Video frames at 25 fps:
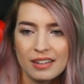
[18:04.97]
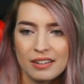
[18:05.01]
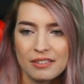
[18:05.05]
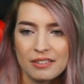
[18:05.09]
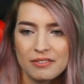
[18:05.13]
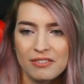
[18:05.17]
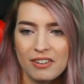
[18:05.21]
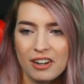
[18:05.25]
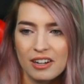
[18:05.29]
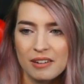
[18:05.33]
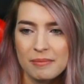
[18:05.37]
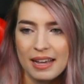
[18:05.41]

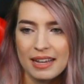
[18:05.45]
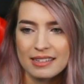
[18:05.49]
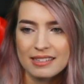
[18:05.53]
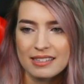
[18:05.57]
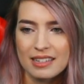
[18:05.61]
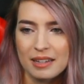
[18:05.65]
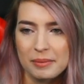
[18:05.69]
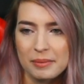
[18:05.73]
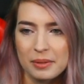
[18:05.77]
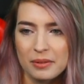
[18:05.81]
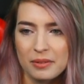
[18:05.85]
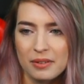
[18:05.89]
Farm
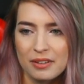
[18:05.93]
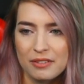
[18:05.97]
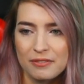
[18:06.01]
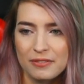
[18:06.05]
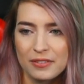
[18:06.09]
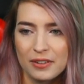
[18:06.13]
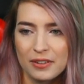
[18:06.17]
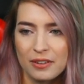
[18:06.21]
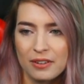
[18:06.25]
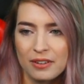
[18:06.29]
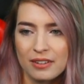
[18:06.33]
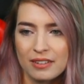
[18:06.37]
SW on
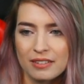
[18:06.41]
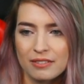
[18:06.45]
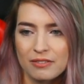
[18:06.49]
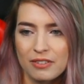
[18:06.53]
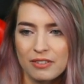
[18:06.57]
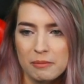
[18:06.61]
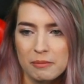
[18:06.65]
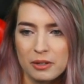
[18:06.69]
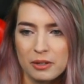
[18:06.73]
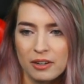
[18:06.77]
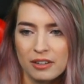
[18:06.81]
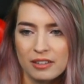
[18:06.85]
phone,
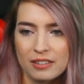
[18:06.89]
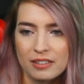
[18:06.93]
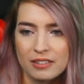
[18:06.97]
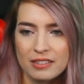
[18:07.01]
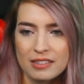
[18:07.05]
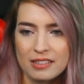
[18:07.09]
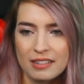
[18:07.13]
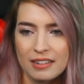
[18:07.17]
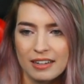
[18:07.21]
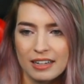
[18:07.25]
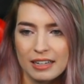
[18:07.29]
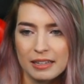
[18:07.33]
farm
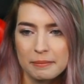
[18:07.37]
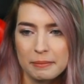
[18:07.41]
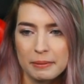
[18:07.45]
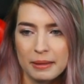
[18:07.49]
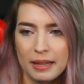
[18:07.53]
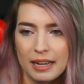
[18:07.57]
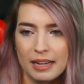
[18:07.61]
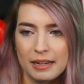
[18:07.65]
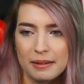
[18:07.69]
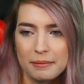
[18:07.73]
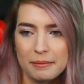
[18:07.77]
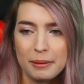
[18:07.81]
Chronicles on
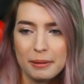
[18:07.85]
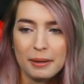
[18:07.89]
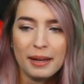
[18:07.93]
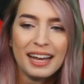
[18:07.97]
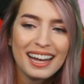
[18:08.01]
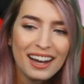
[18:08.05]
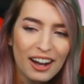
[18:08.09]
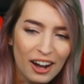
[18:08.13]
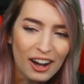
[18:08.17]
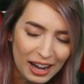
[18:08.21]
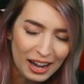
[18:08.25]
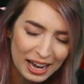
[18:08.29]
iPad
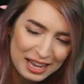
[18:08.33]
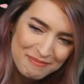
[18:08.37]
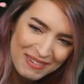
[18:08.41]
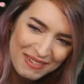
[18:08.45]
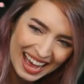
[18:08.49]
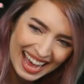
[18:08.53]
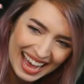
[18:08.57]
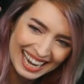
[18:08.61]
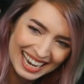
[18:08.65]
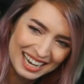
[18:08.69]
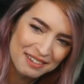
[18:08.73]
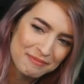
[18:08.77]

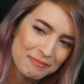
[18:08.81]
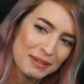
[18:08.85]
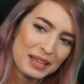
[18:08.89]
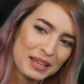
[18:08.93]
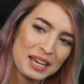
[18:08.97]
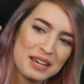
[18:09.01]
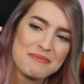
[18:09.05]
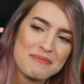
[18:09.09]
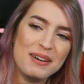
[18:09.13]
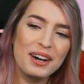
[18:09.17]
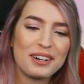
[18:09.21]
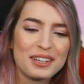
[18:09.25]
and
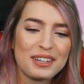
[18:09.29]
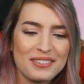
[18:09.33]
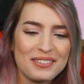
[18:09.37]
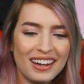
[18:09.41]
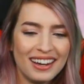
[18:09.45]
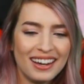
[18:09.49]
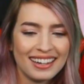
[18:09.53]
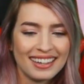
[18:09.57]
play Pokemon